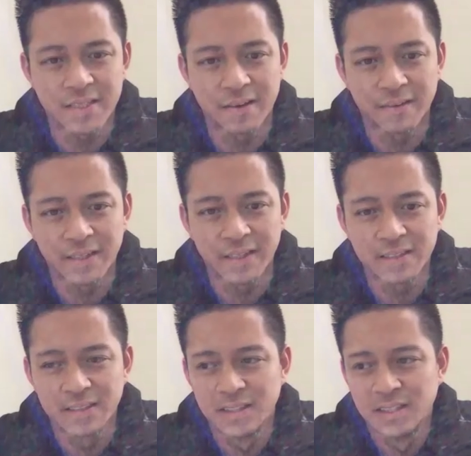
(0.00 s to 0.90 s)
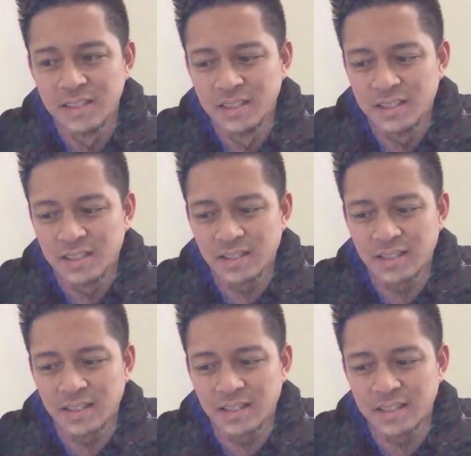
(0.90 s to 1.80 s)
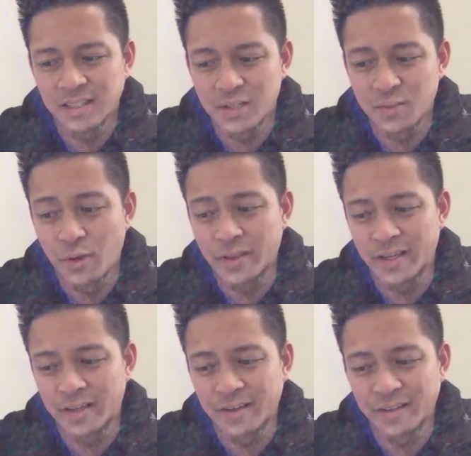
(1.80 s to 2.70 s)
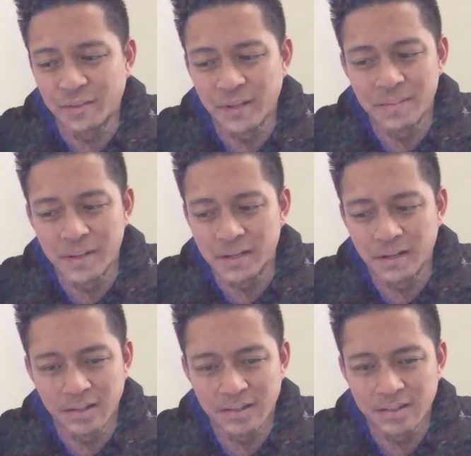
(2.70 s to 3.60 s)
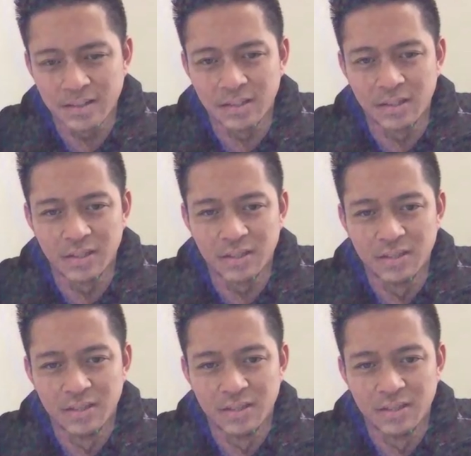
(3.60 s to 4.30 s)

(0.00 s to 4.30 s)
now, right? And that's one thing, right? To play bigger, you know.